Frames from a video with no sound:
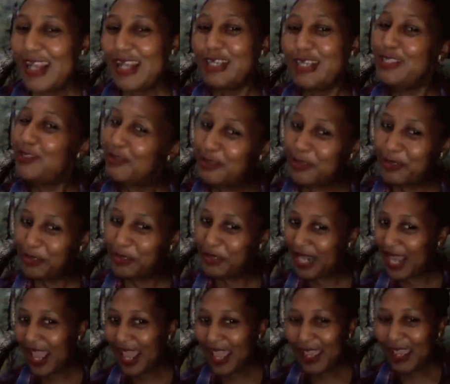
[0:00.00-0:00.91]
So
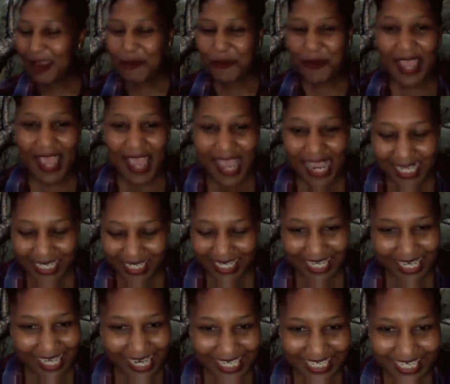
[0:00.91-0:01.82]
today we had
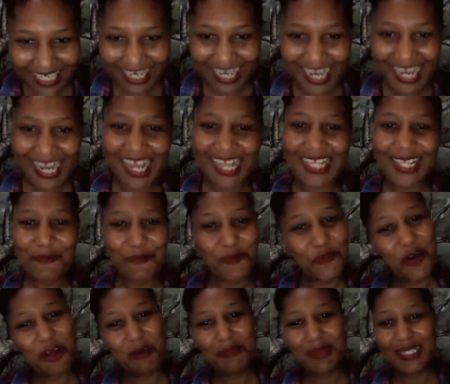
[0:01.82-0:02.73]
decluttering, and I
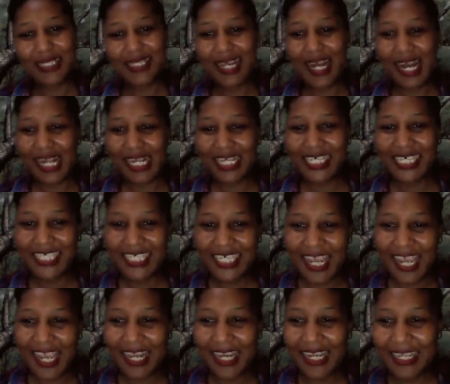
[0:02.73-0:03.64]
promise that I'll
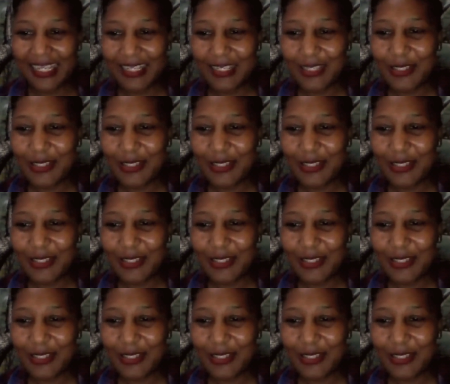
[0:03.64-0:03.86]
share a little